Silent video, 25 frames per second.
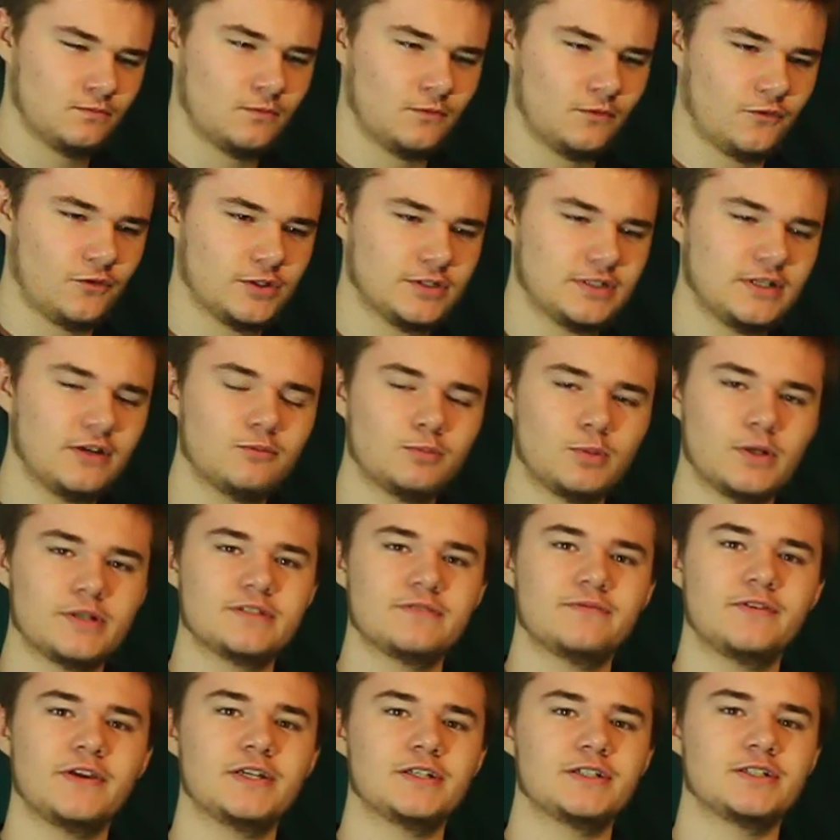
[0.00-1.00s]
For
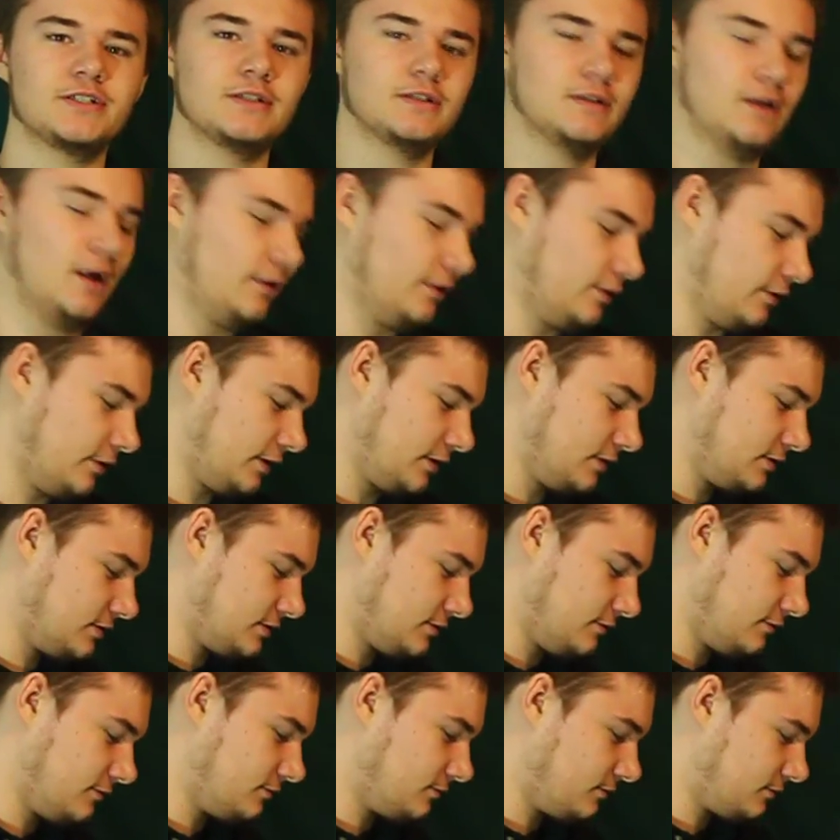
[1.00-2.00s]
self-preservation and other
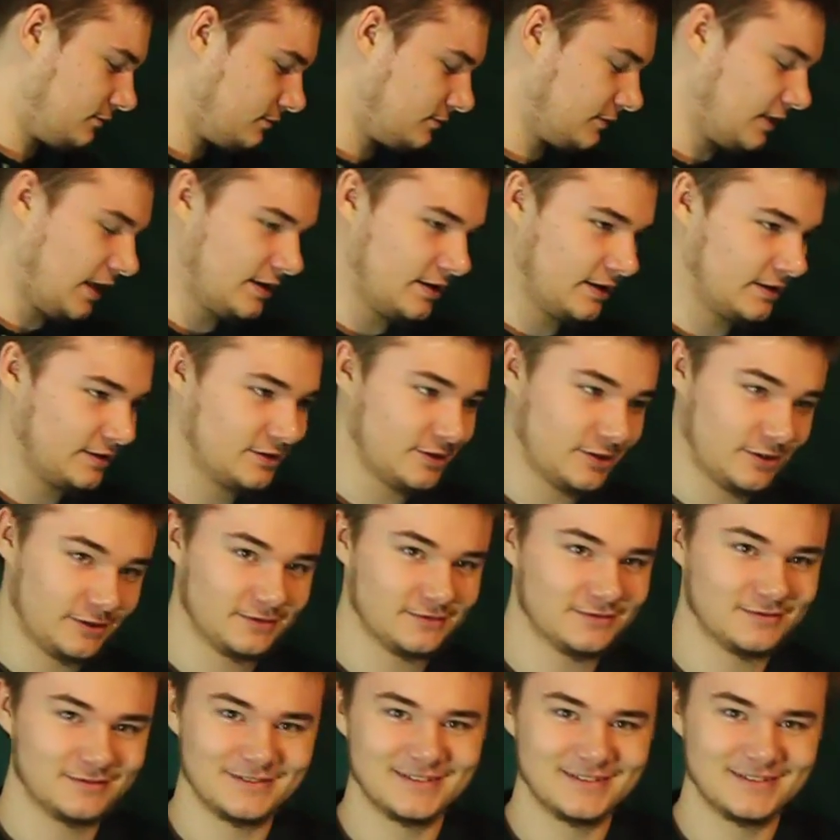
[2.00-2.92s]
things of that nature.